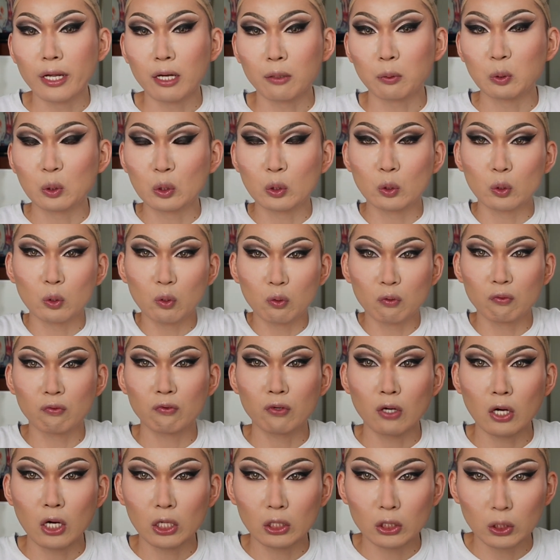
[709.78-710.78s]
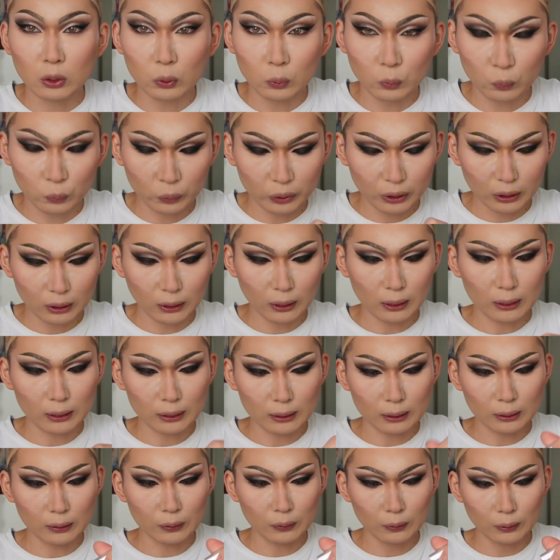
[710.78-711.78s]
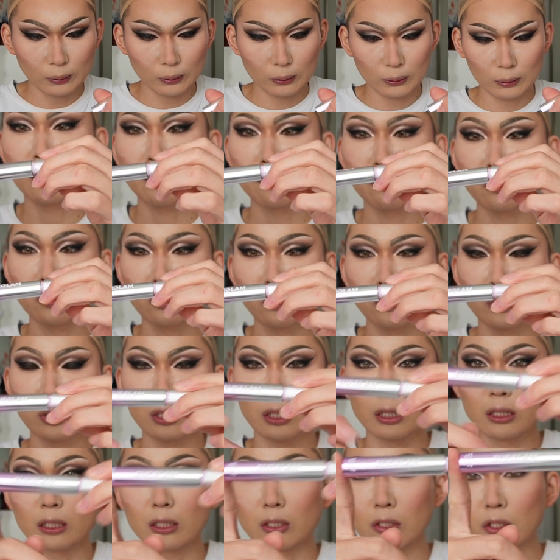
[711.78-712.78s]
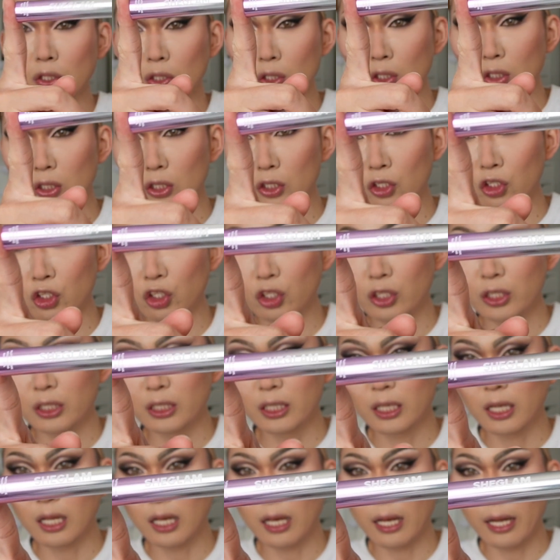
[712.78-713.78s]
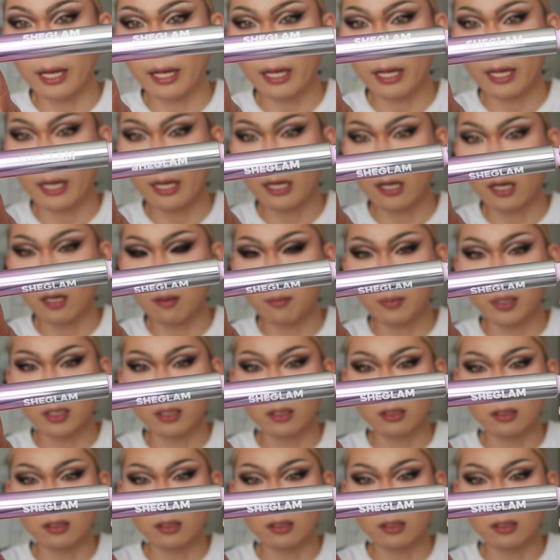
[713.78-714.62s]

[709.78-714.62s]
I was so far, I didn't realize. I'm using this She Glam